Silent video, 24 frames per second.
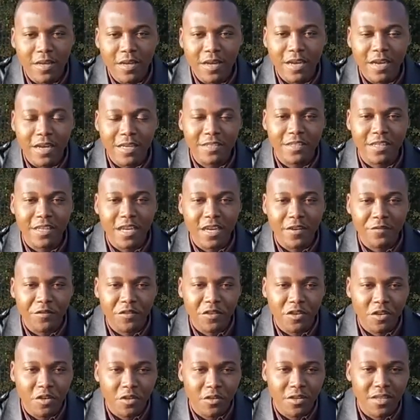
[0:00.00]
and
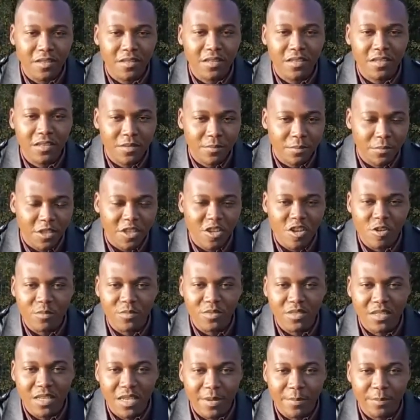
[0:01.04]
every other thing
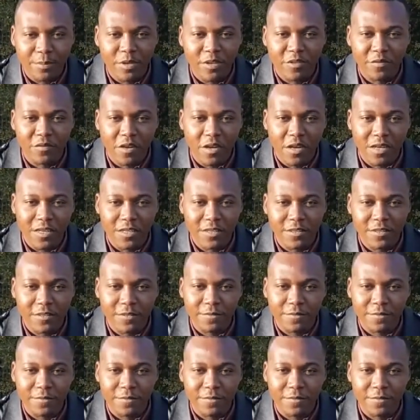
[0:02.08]
becomes amplified.